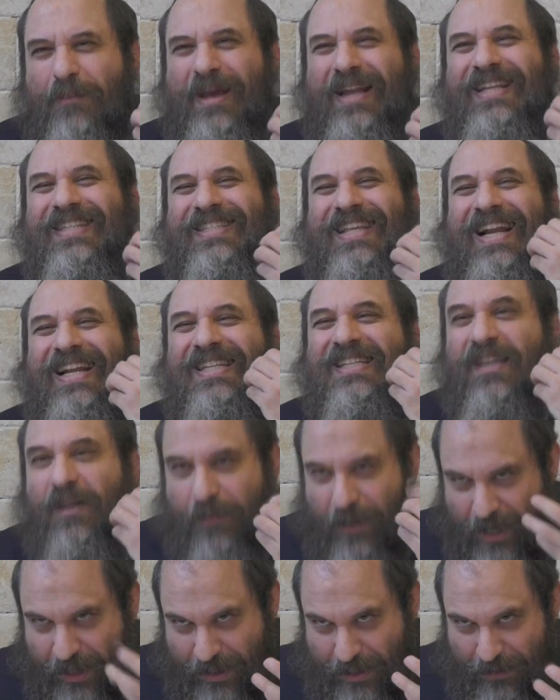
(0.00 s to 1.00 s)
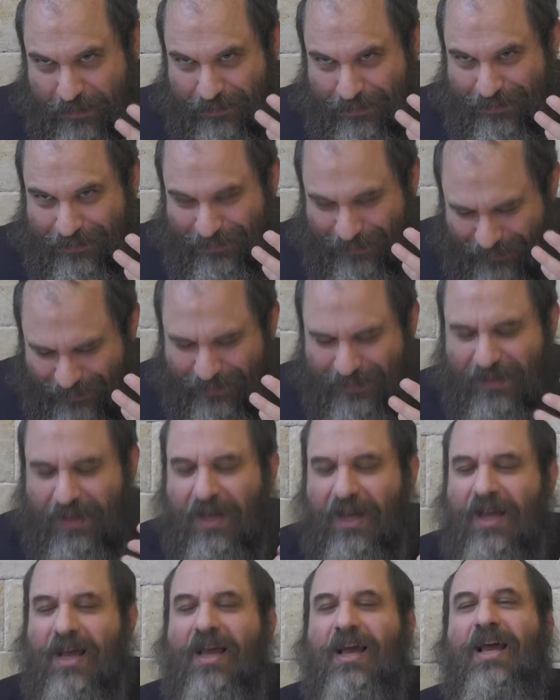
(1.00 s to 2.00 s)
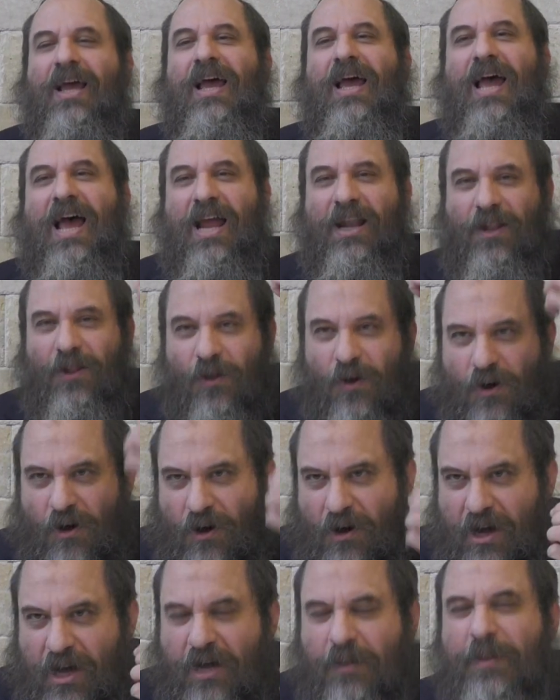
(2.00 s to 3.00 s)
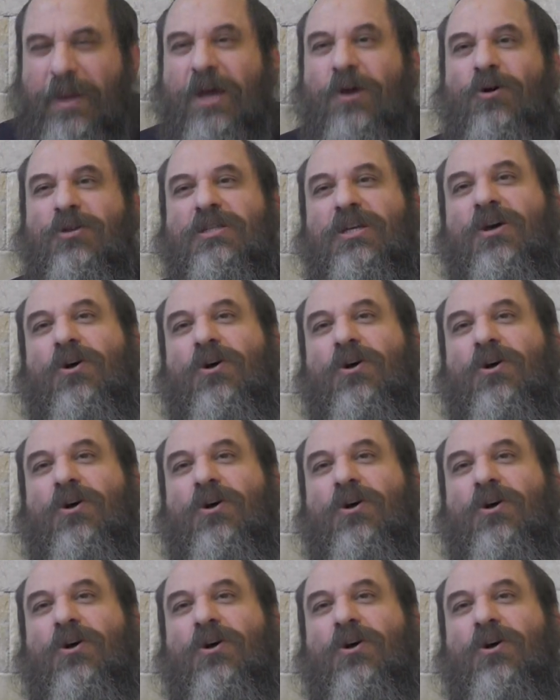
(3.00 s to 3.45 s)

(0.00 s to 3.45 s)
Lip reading: means that it's limited. And long because